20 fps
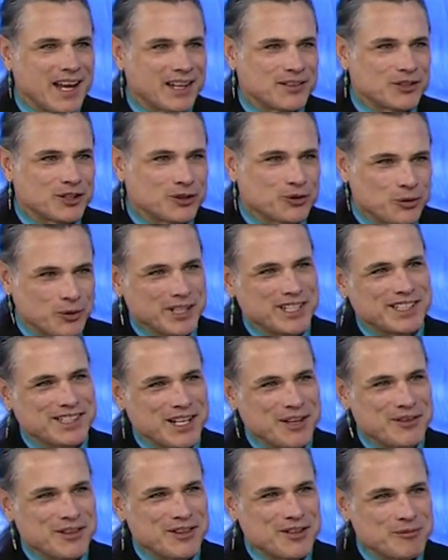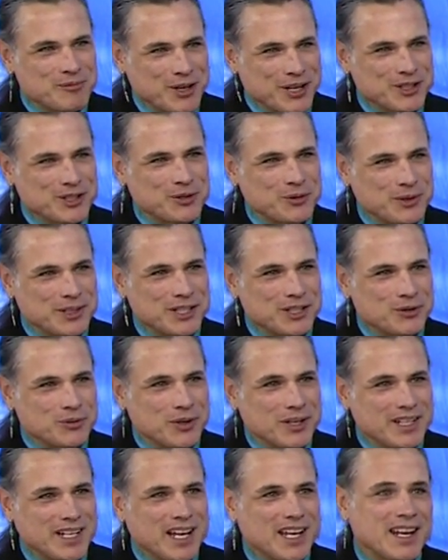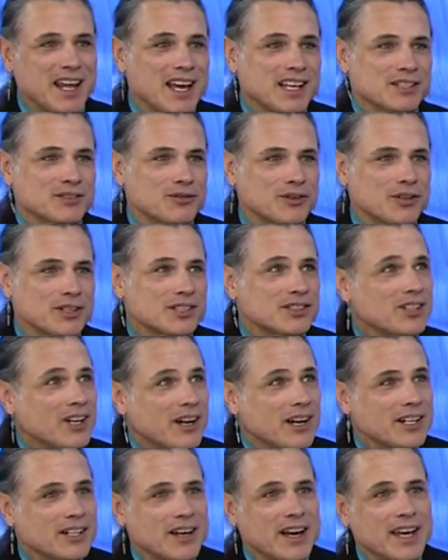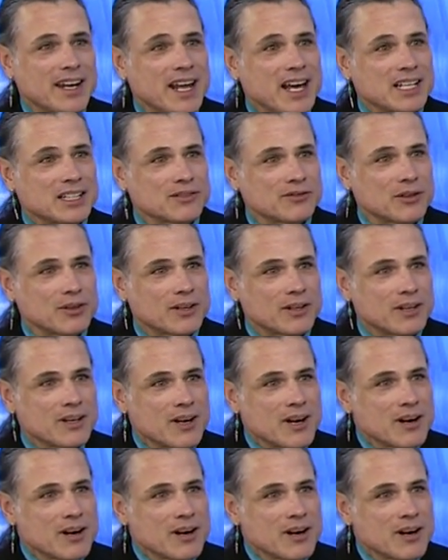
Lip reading: on the 27th of March 2020, I had asked for a sign, I had asked for